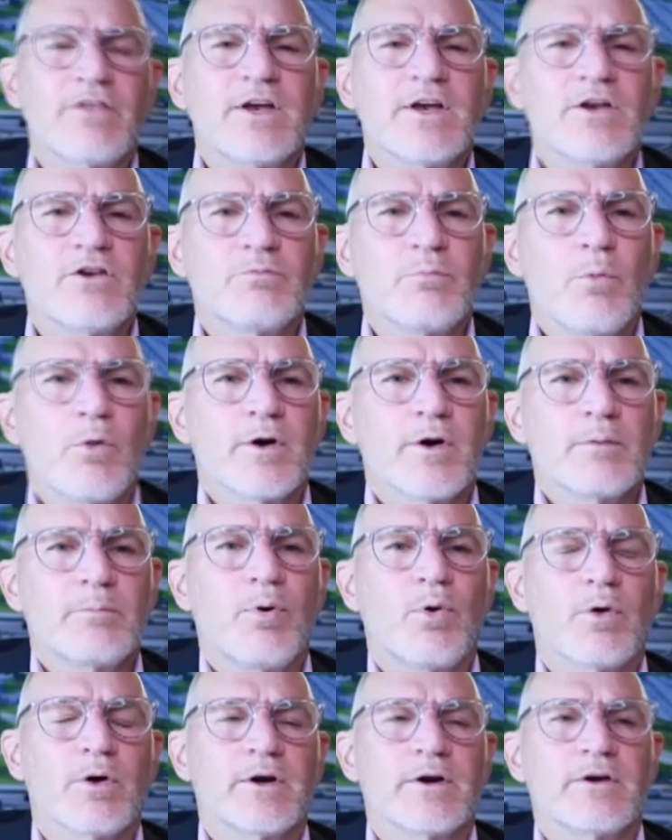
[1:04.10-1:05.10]
is more
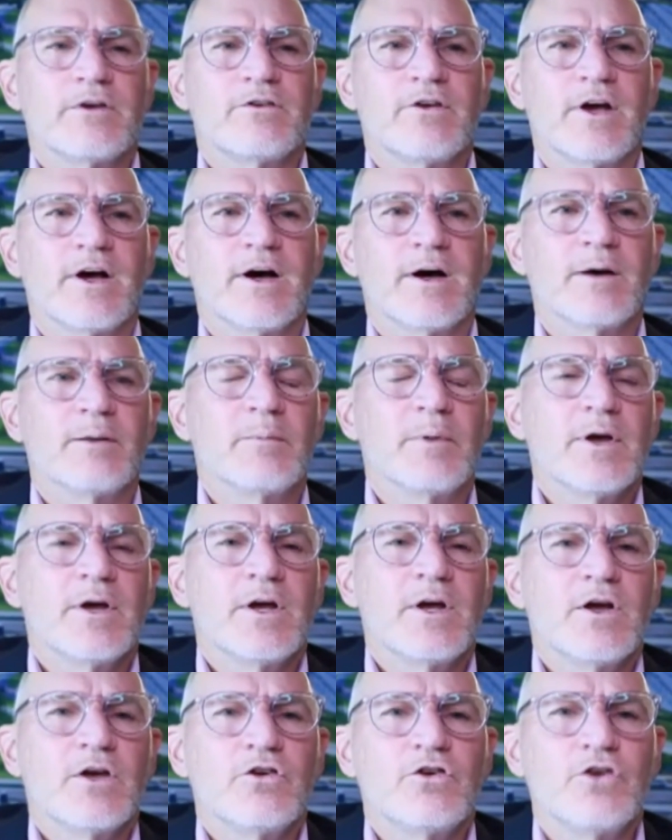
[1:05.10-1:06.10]
important um,
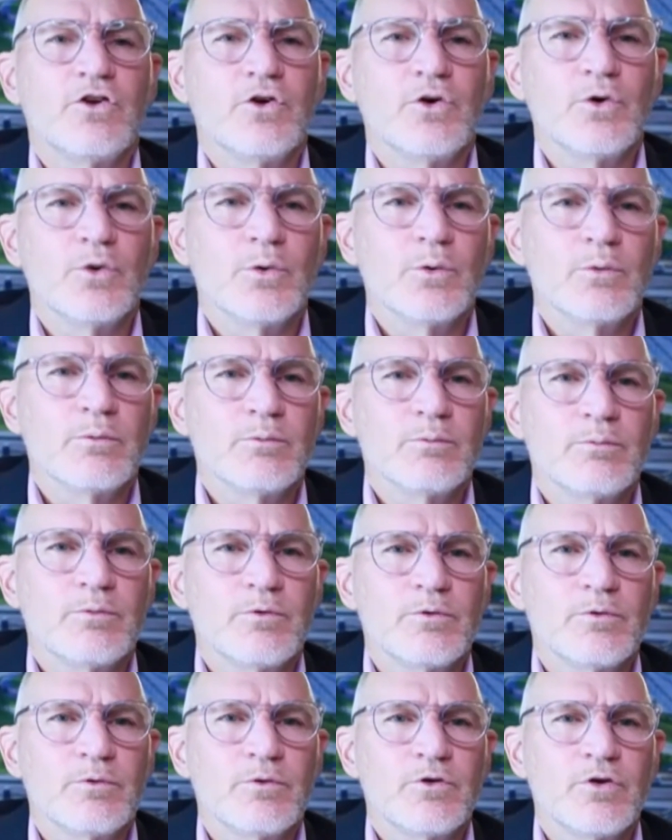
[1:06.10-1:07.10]
to
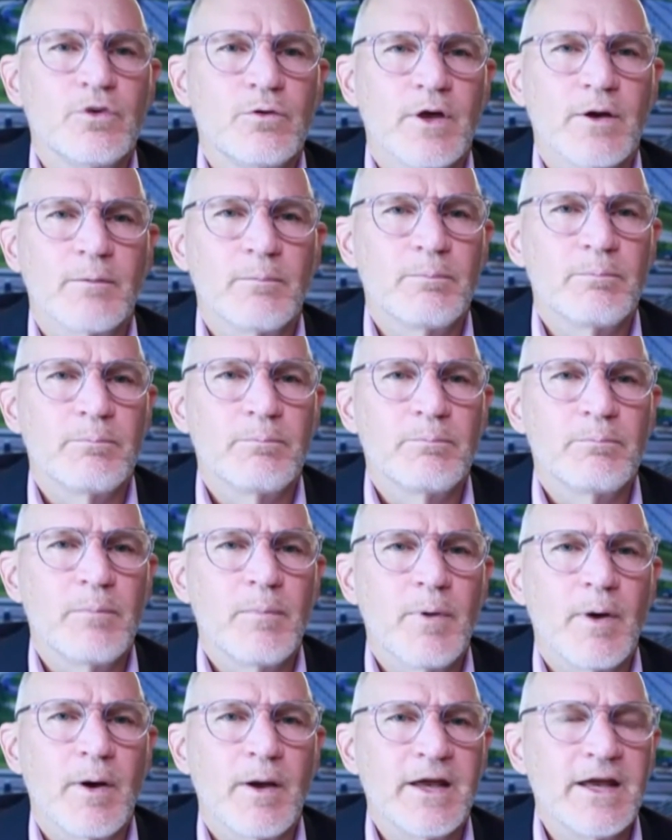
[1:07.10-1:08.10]
to the
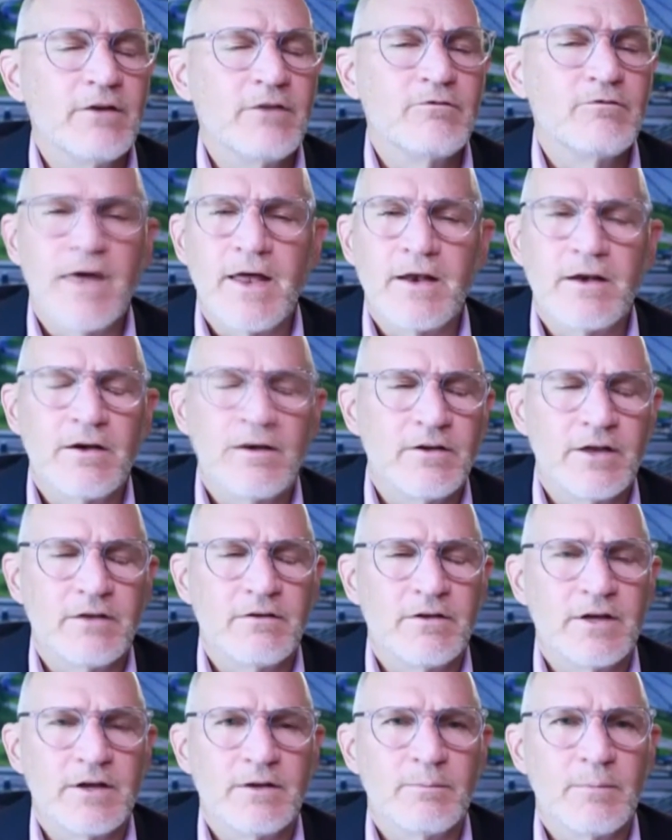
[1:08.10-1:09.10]
invent the,
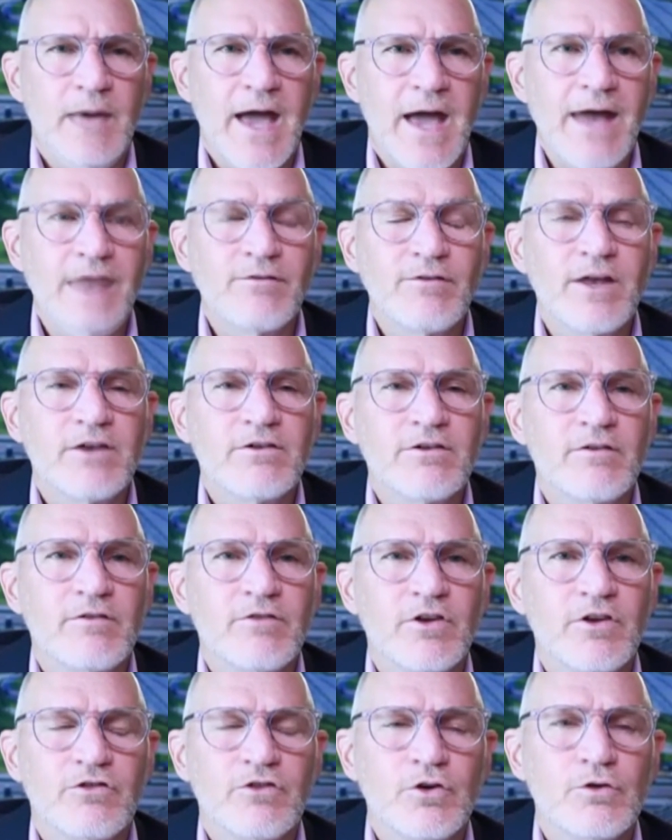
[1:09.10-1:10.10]
the advent of
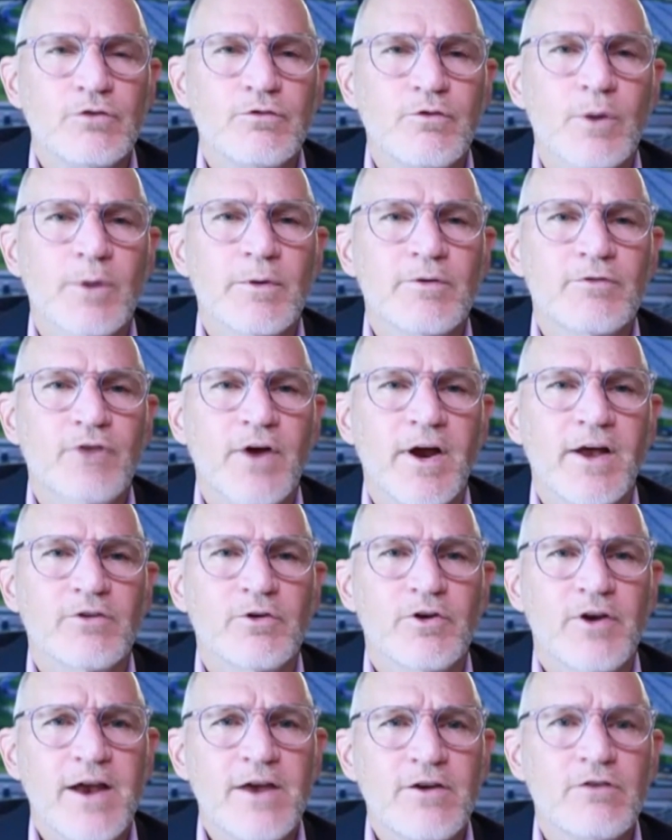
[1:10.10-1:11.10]
this new form of
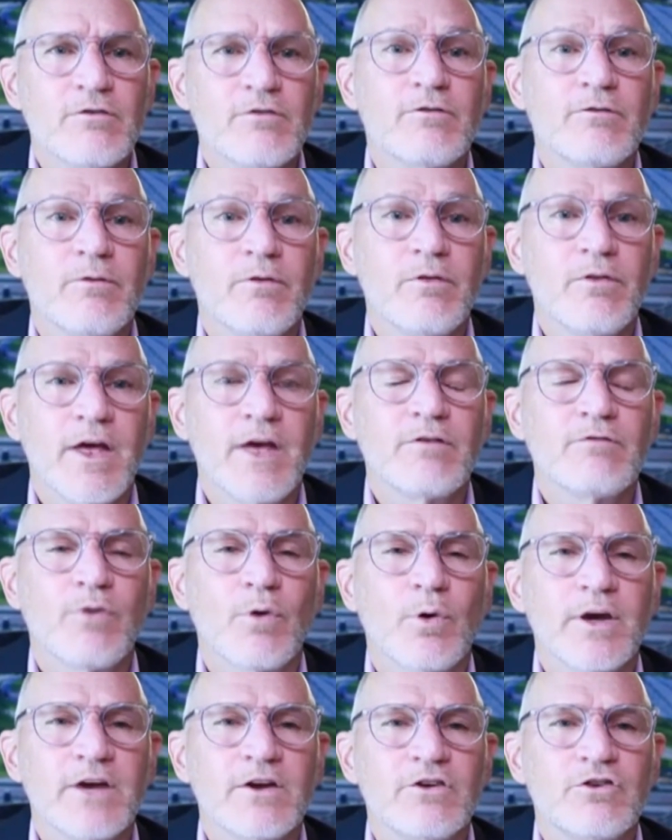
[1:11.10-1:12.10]
transportation than
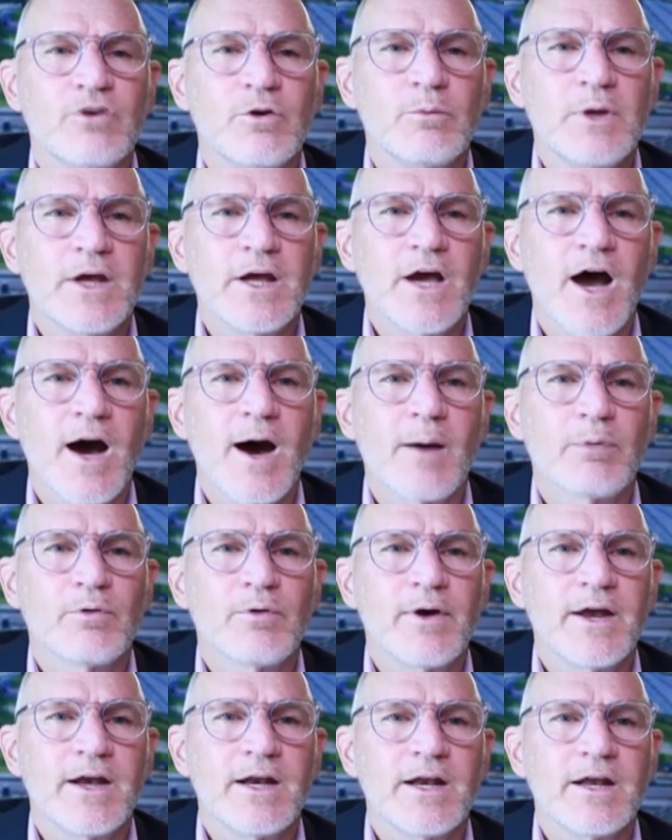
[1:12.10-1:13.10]
for it to be
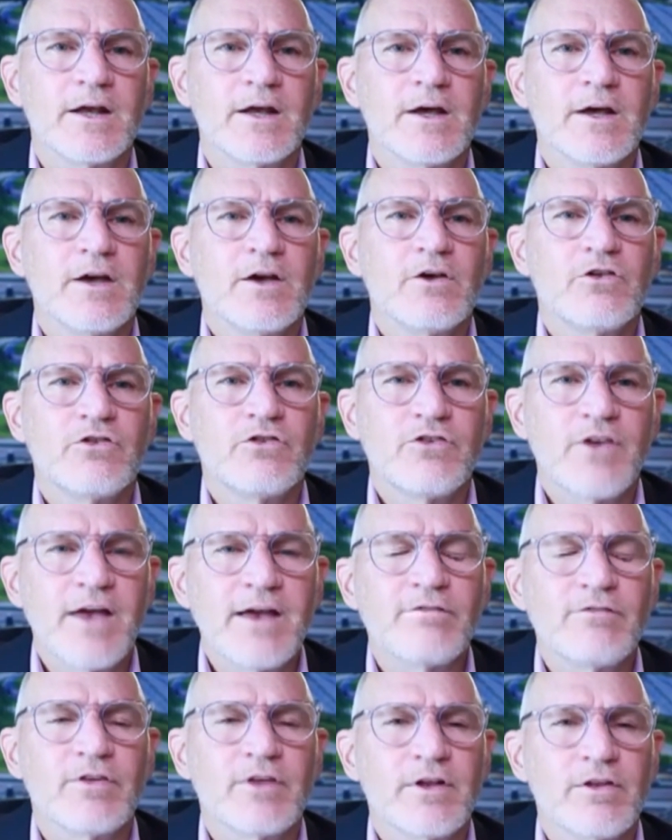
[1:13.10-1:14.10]
operating
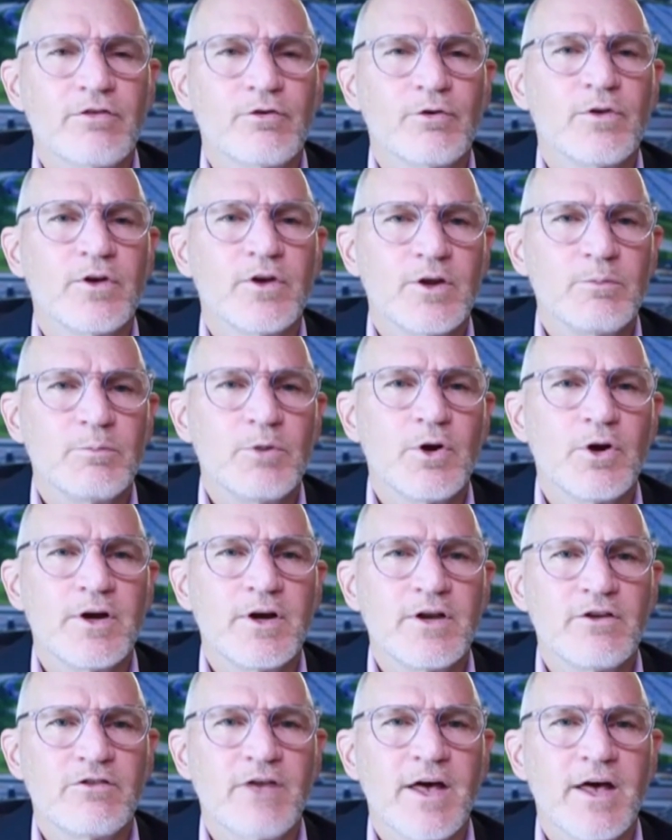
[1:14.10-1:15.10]
safely through the
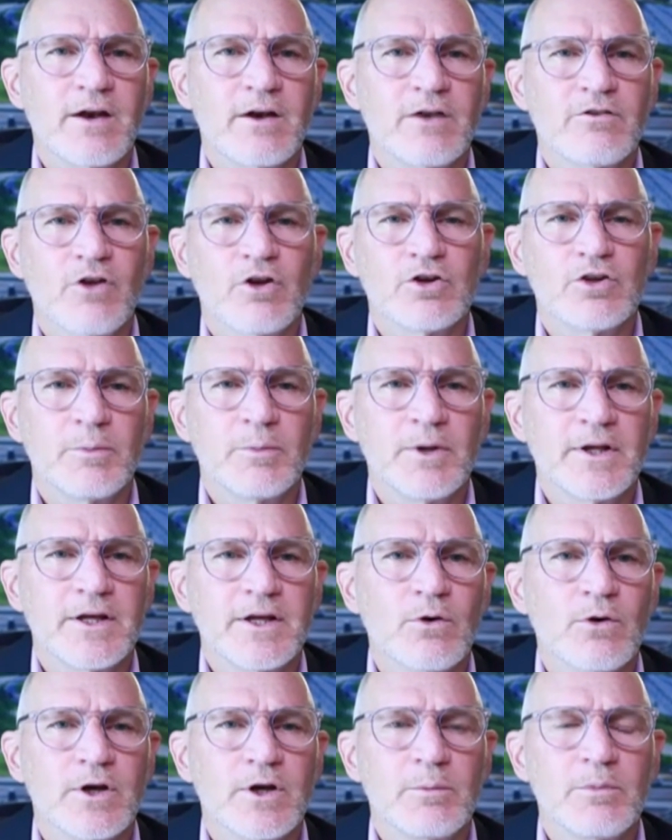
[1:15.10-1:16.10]
communities that it's ultimately
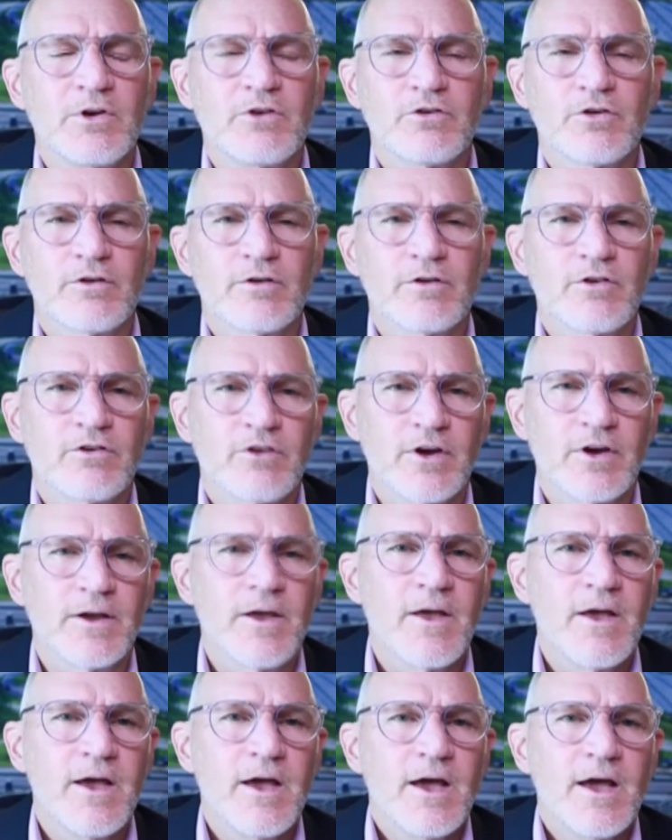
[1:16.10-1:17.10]
going to be servicing.
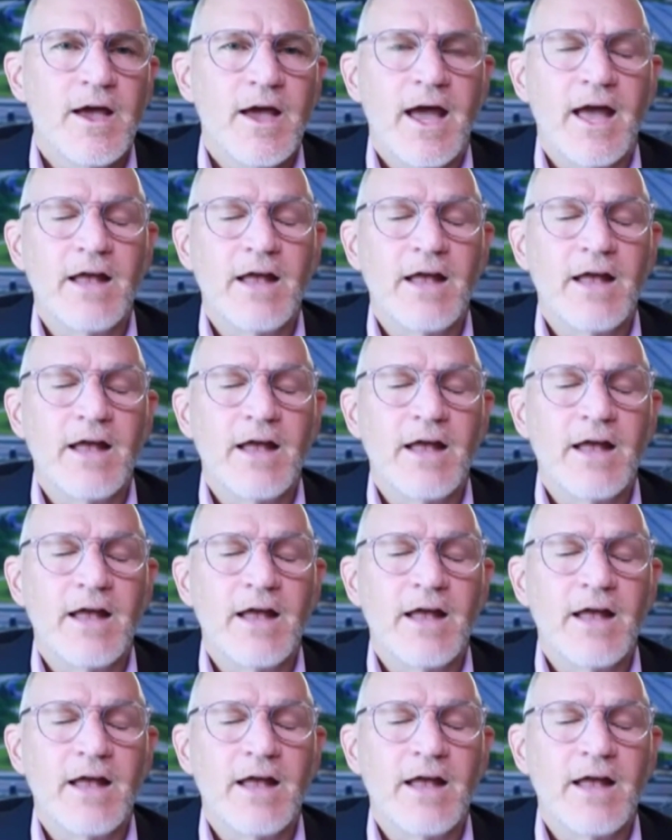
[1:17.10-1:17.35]
Hmm. And